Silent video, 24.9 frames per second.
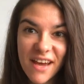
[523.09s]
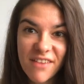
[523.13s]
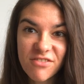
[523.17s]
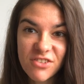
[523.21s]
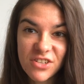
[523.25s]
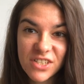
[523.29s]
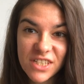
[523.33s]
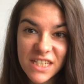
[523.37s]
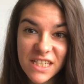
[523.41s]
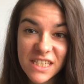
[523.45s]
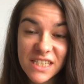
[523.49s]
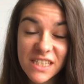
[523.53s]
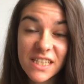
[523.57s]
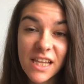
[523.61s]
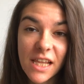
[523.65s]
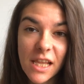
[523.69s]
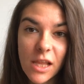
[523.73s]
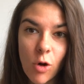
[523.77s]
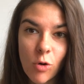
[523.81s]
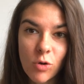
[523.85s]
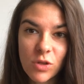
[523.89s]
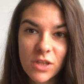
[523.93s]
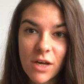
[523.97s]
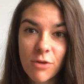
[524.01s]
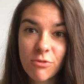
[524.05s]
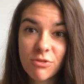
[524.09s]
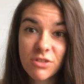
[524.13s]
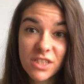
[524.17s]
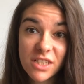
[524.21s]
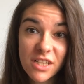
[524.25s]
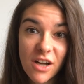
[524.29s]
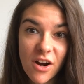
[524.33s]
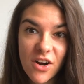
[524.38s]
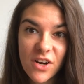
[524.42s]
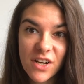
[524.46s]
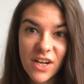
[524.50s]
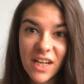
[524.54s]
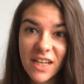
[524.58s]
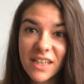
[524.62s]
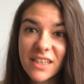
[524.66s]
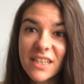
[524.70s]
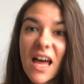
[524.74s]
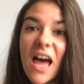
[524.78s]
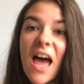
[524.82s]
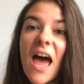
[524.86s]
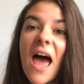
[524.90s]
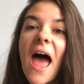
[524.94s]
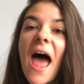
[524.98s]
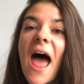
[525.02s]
ever since the lockdown started,